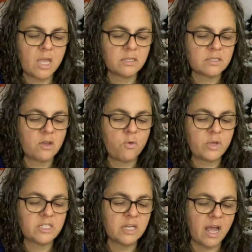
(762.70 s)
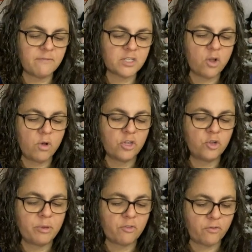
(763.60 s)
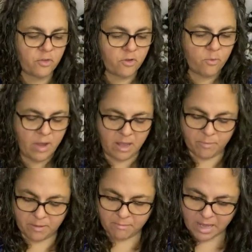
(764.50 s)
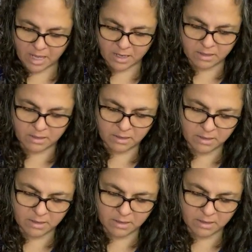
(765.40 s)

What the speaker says: And so we did have to go a little bit further away, but man,